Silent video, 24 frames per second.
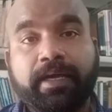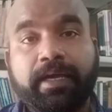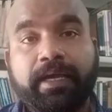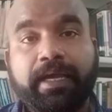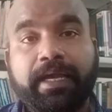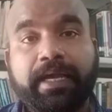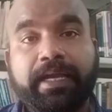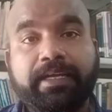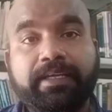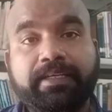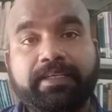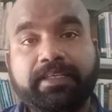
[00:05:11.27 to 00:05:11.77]

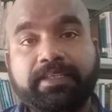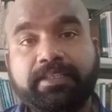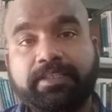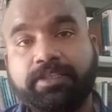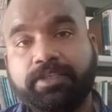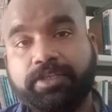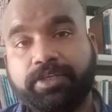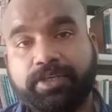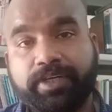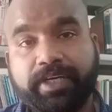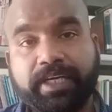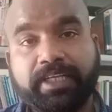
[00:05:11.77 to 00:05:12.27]
in this
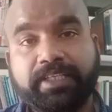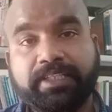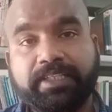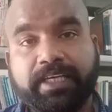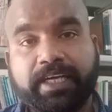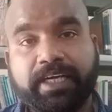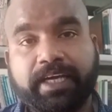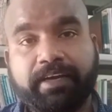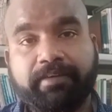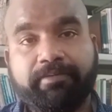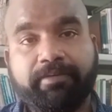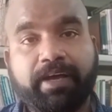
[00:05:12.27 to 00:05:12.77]

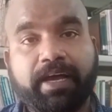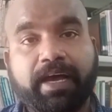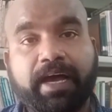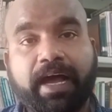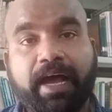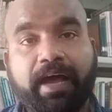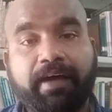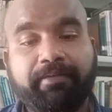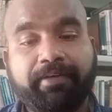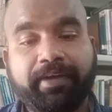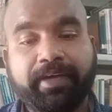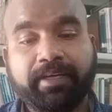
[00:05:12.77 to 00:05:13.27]
region we are
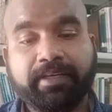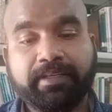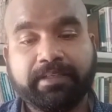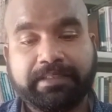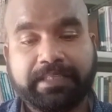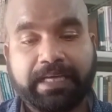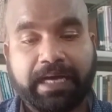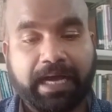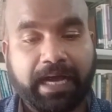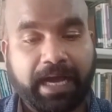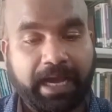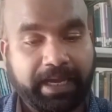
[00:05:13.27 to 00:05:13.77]
having
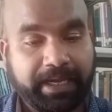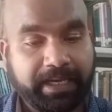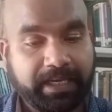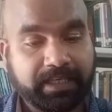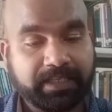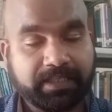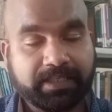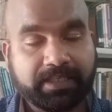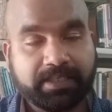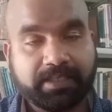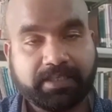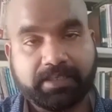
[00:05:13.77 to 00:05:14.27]
the
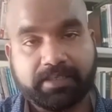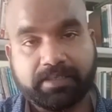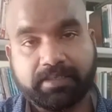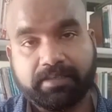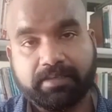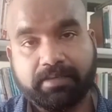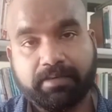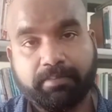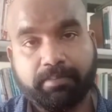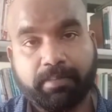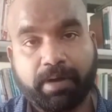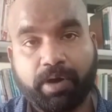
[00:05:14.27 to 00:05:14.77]
highest
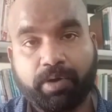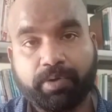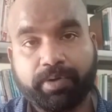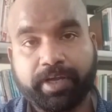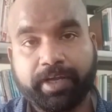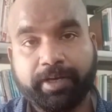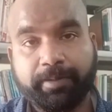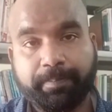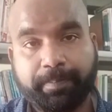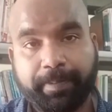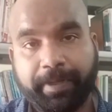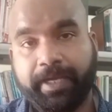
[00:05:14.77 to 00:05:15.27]

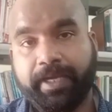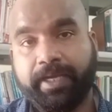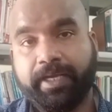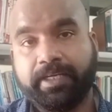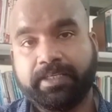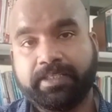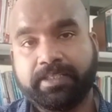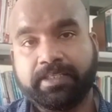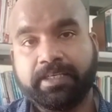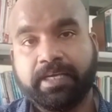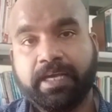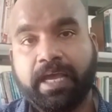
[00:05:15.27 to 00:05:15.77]
mountain
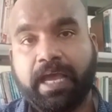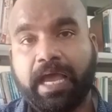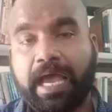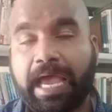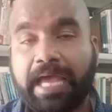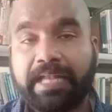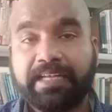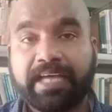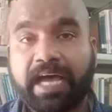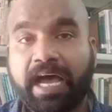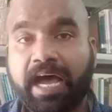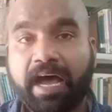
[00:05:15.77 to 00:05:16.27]
peaks,
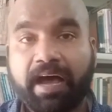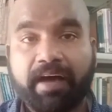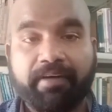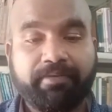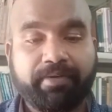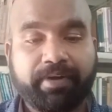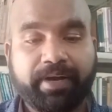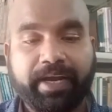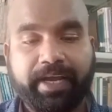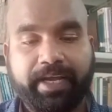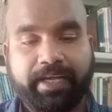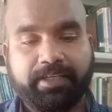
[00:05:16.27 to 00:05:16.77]
and the
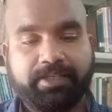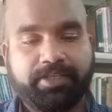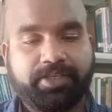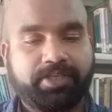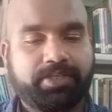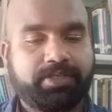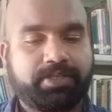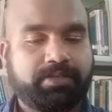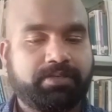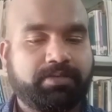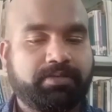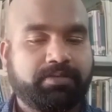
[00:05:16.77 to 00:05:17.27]
average
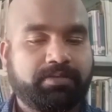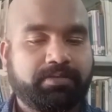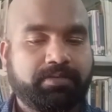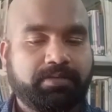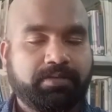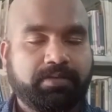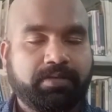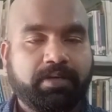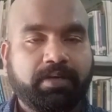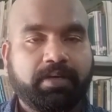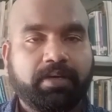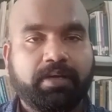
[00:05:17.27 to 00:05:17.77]

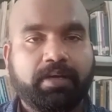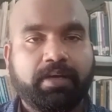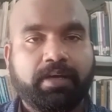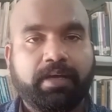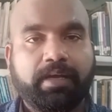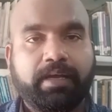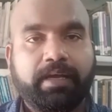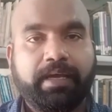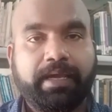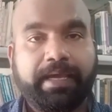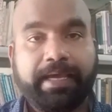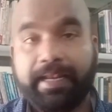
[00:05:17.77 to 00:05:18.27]

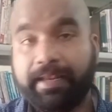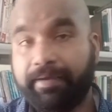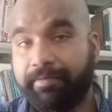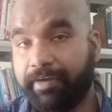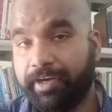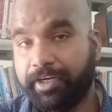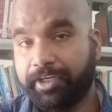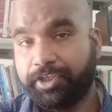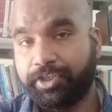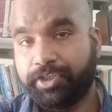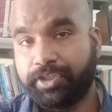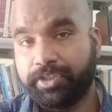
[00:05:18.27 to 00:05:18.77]

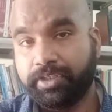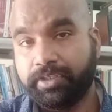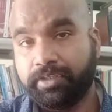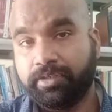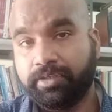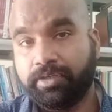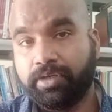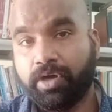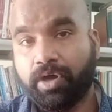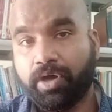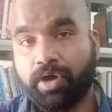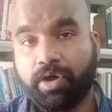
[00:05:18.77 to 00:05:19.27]

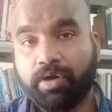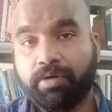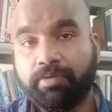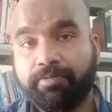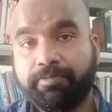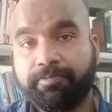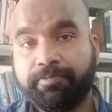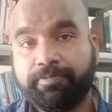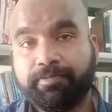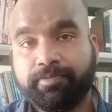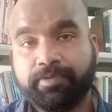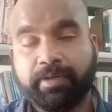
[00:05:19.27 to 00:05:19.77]
elevation of
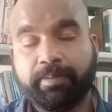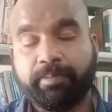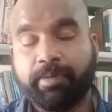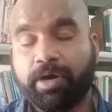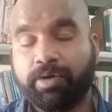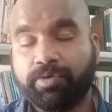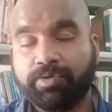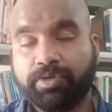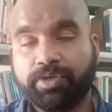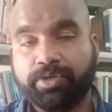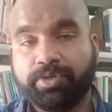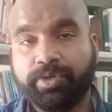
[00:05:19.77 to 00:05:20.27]
the
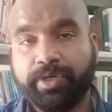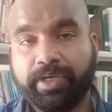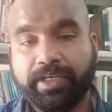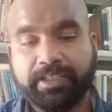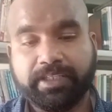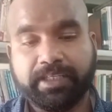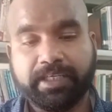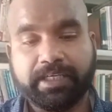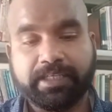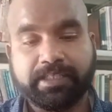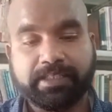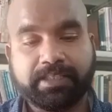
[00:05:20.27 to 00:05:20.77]
mountain
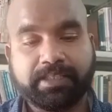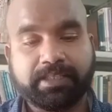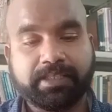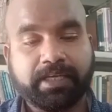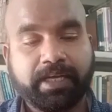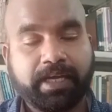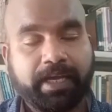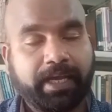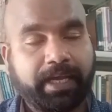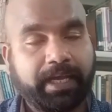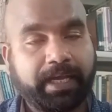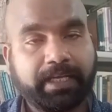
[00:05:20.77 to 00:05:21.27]
regions
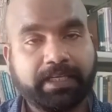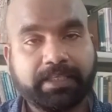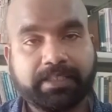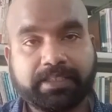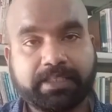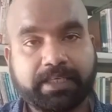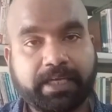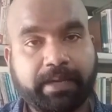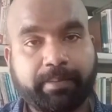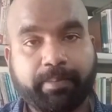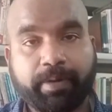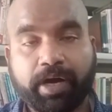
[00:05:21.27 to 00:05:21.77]

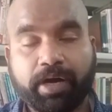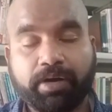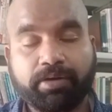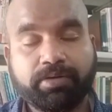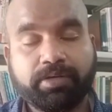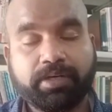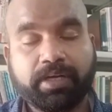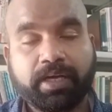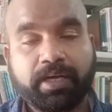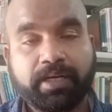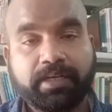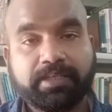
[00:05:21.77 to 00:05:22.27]
is
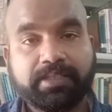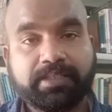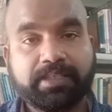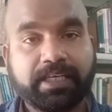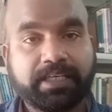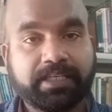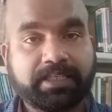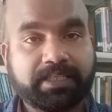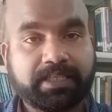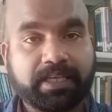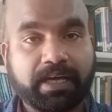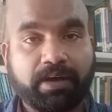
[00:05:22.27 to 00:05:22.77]
about
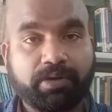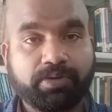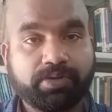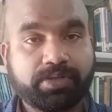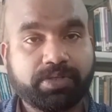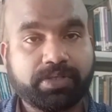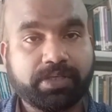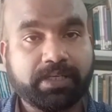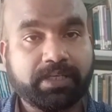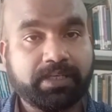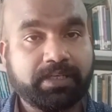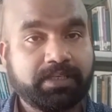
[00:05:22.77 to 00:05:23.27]

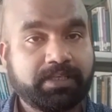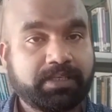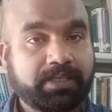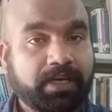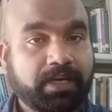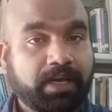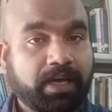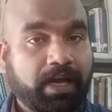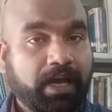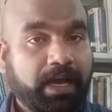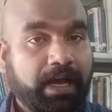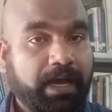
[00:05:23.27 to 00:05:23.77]

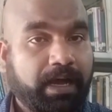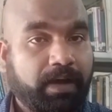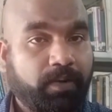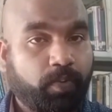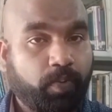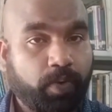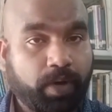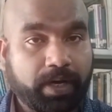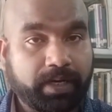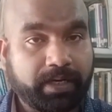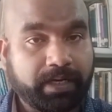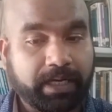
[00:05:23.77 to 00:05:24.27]

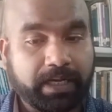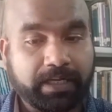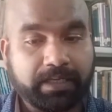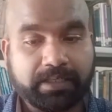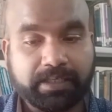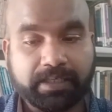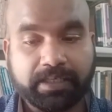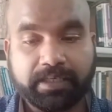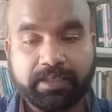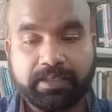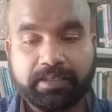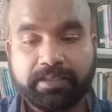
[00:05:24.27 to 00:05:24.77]

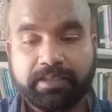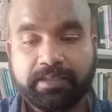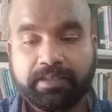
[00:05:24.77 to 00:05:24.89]
6,100